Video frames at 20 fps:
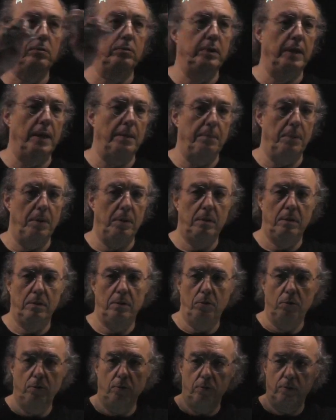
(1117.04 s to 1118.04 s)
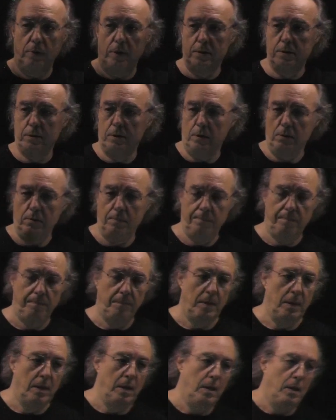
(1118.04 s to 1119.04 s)
number, no units here.
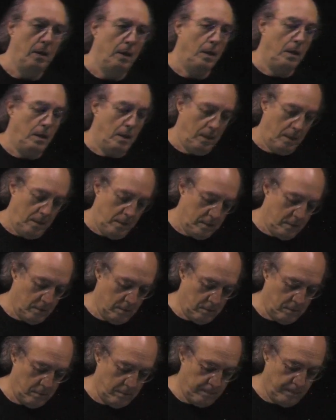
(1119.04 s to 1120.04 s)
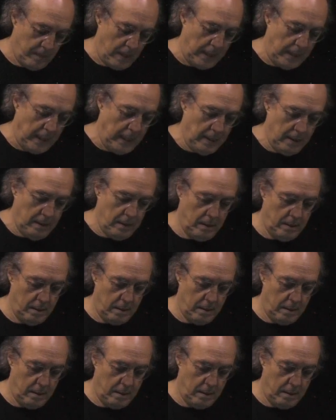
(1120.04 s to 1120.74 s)
So again,